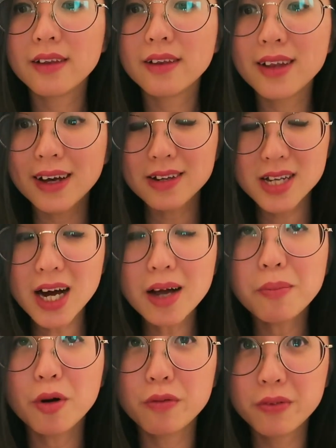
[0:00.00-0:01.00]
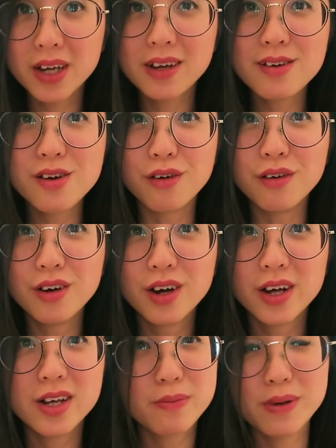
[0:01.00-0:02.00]
that type of Kindle
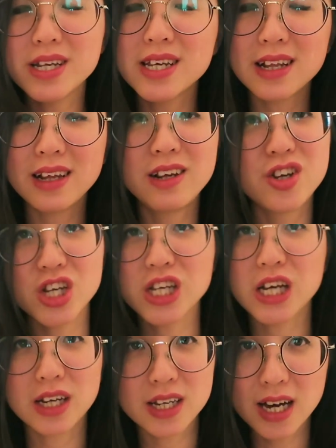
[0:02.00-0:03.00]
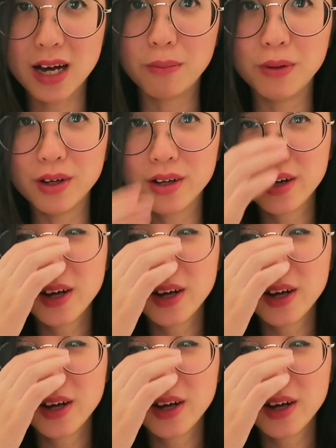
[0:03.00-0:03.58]
is basically just like a tablet.